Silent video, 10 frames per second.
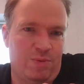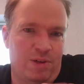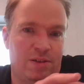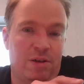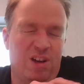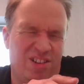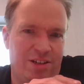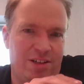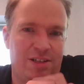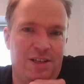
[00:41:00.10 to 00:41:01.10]
one
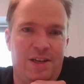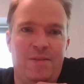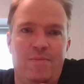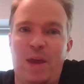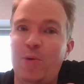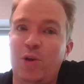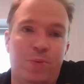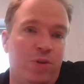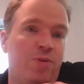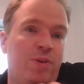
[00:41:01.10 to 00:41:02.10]
colored. Maybe you could
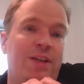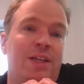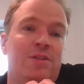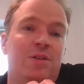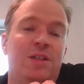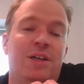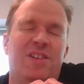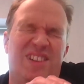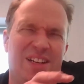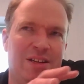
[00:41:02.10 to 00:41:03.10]
put three next to each
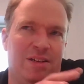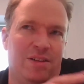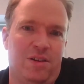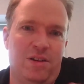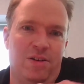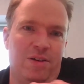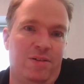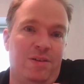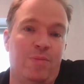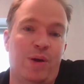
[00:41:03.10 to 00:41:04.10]
other and
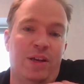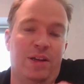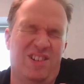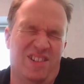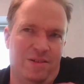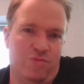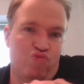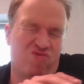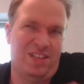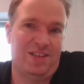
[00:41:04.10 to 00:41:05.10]
color depending
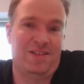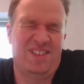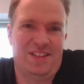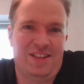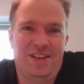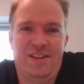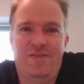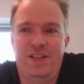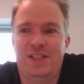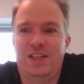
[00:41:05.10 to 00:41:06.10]
on, yeah,
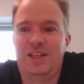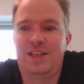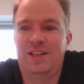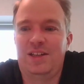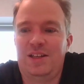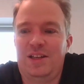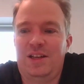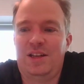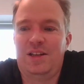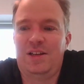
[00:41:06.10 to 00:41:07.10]
things like that.
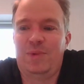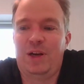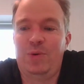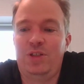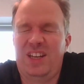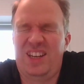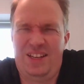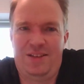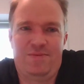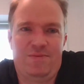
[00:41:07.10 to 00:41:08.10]
But I would
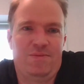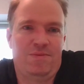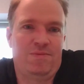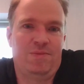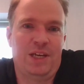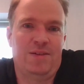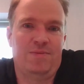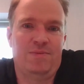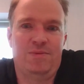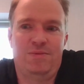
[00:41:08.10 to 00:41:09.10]
say, yeah,
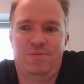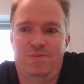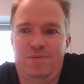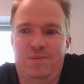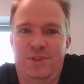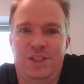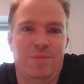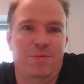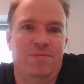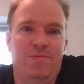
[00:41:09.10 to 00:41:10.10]

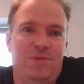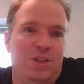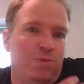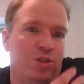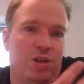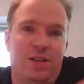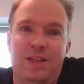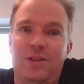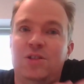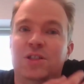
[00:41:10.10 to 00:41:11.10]
some chart
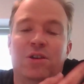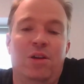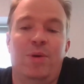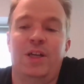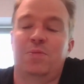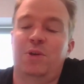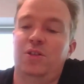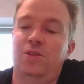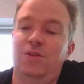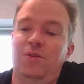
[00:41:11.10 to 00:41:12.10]
that uses color by
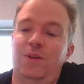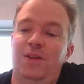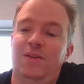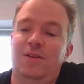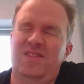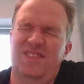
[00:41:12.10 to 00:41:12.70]
expression to do it.